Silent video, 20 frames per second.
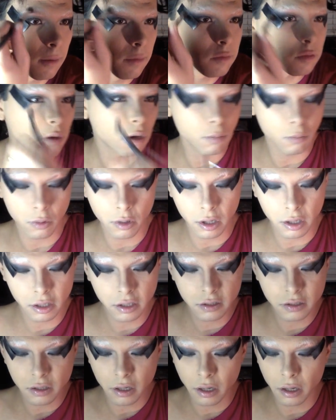So I'm really
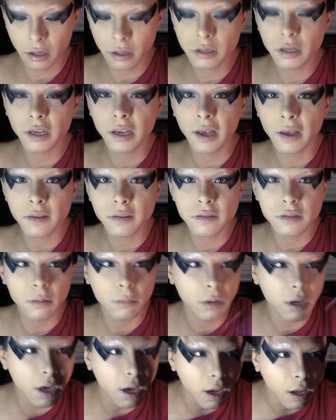starting to get
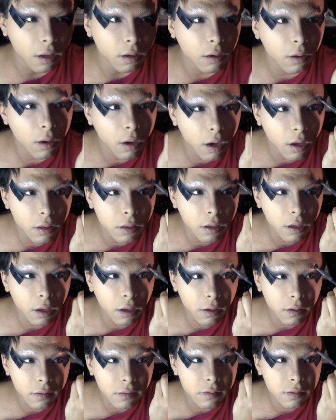some color on
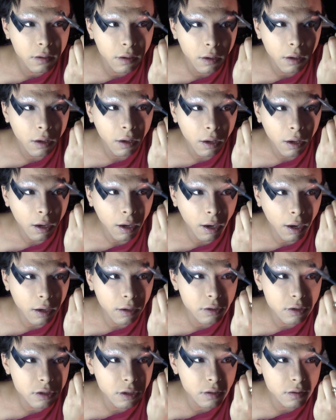these,
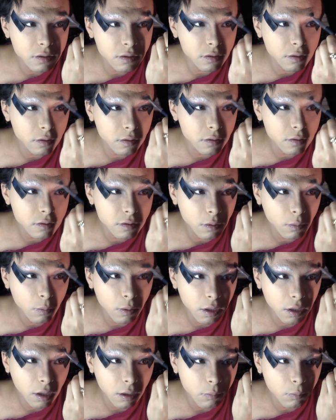and just so
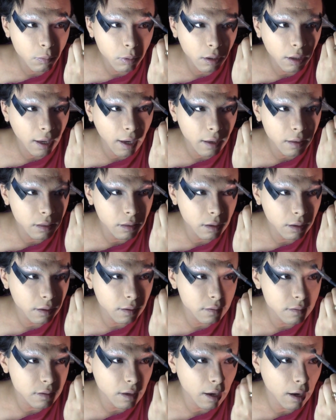we can blend
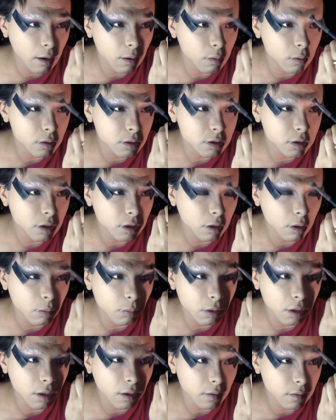these out too,
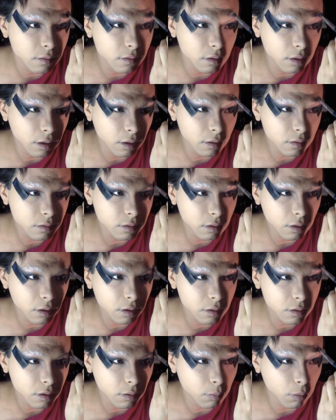because these
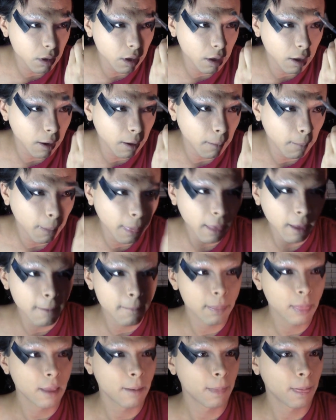need to be
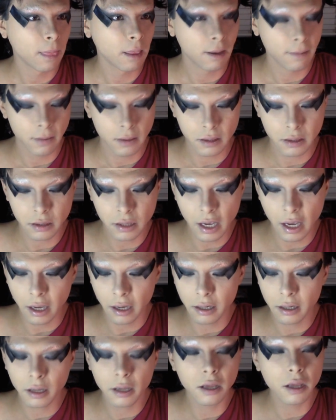like
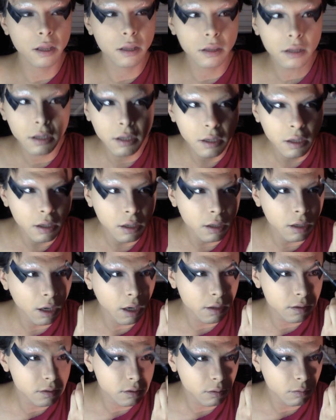
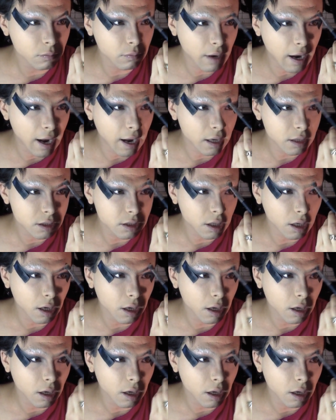not so ratchet.